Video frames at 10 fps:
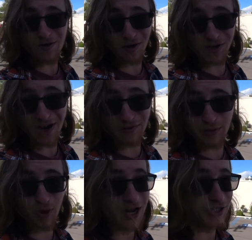on the Coverage
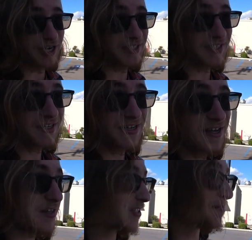Project.
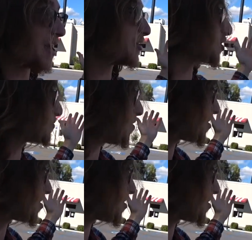This may just be